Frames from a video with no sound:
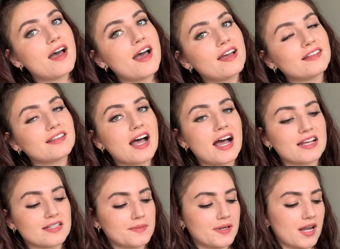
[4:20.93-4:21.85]
And
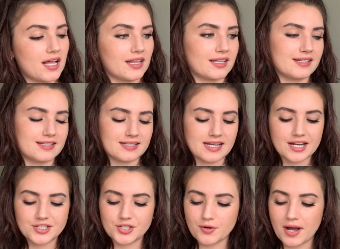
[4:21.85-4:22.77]
last but not least,
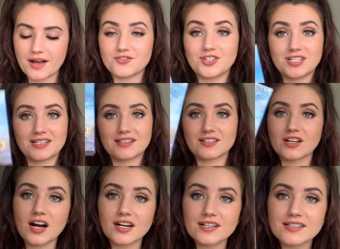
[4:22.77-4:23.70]
I do have Jesus
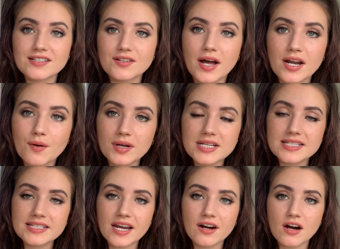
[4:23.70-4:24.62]
cards. So I don't want
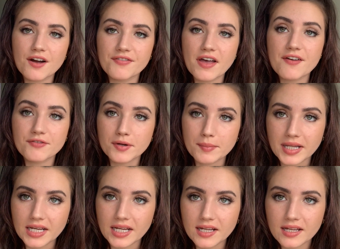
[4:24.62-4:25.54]
to scare off
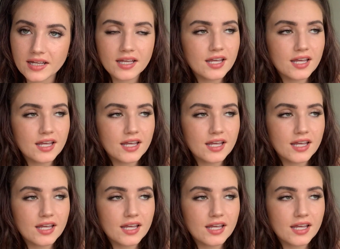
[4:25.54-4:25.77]
everybody.